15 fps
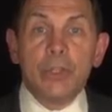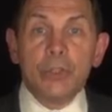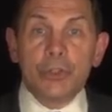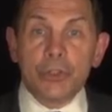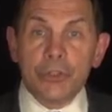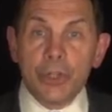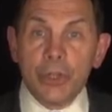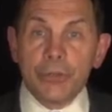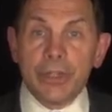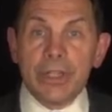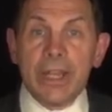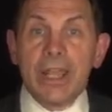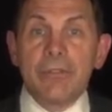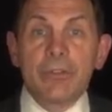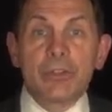You should know
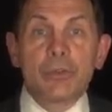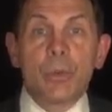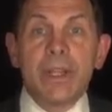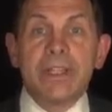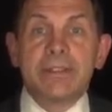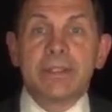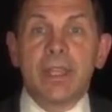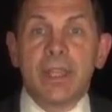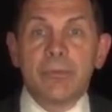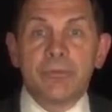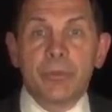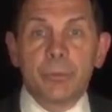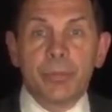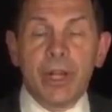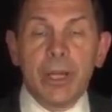that average wait
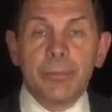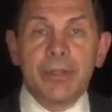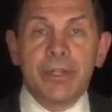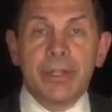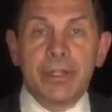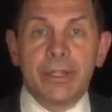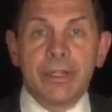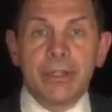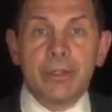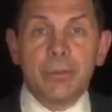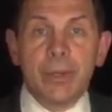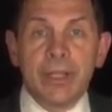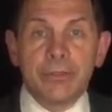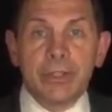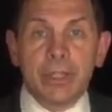time for primary care
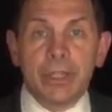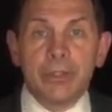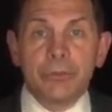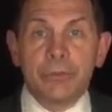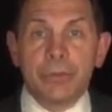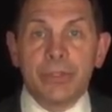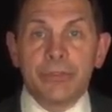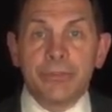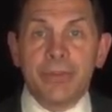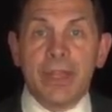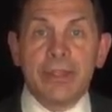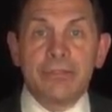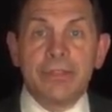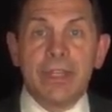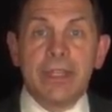around the country is
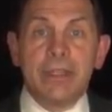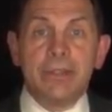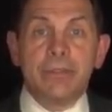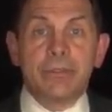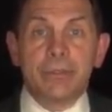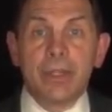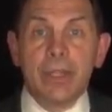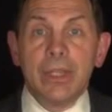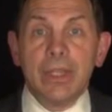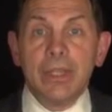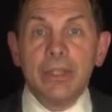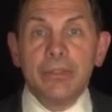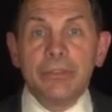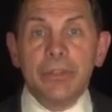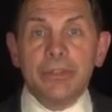5 days,
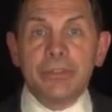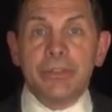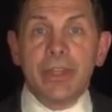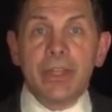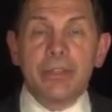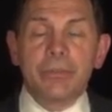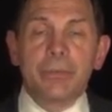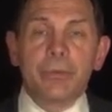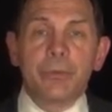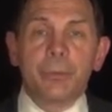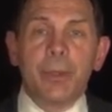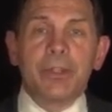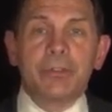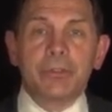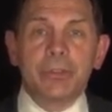6 days for
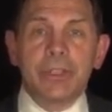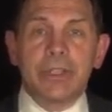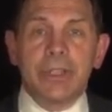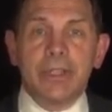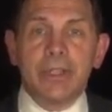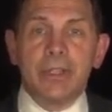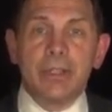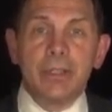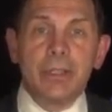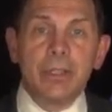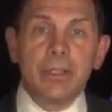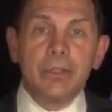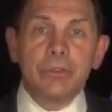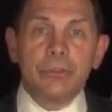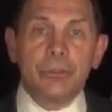specialty care,
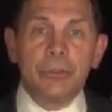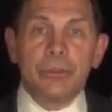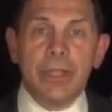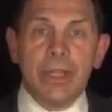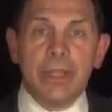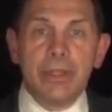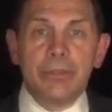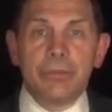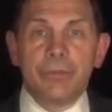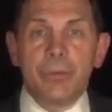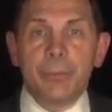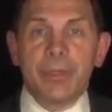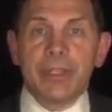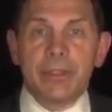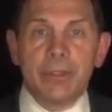2 days
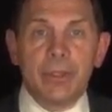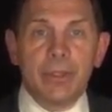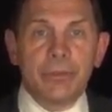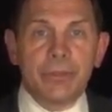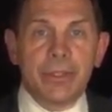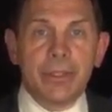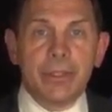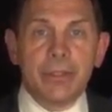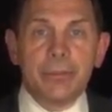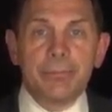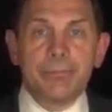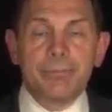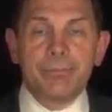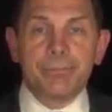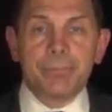for mental health care.
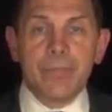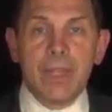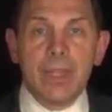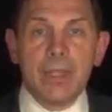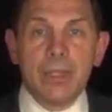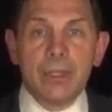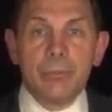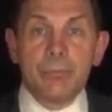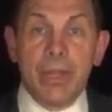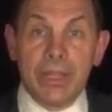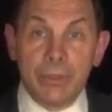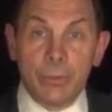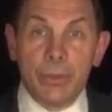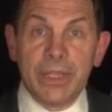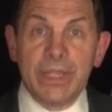
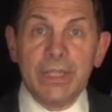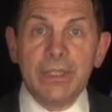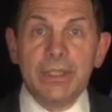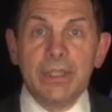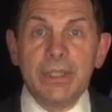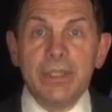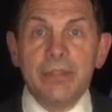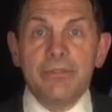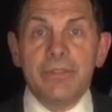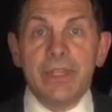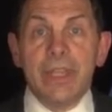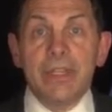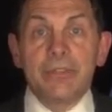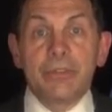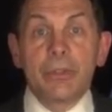By the way,
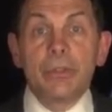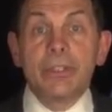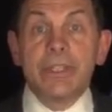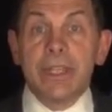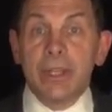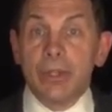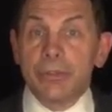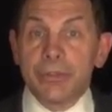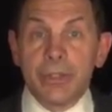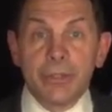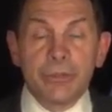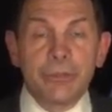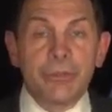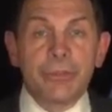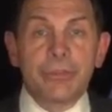VA is the only
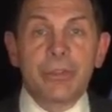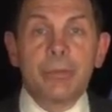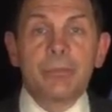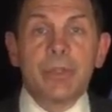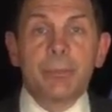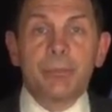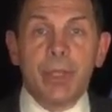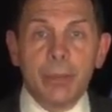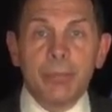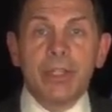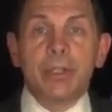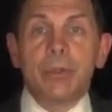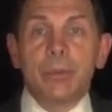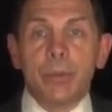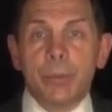healthcare system that
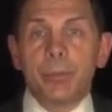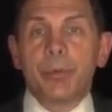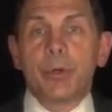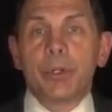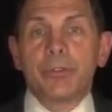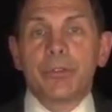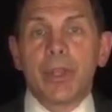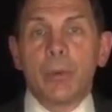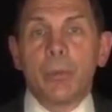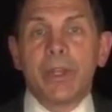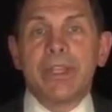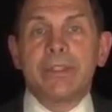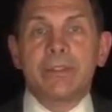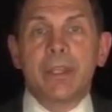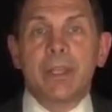publicly reports on
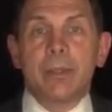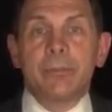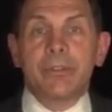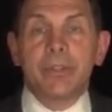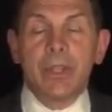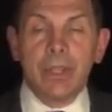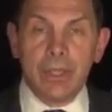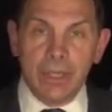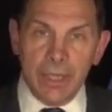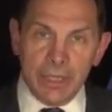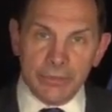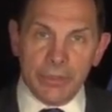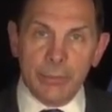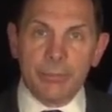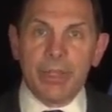wait times
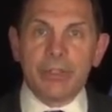as a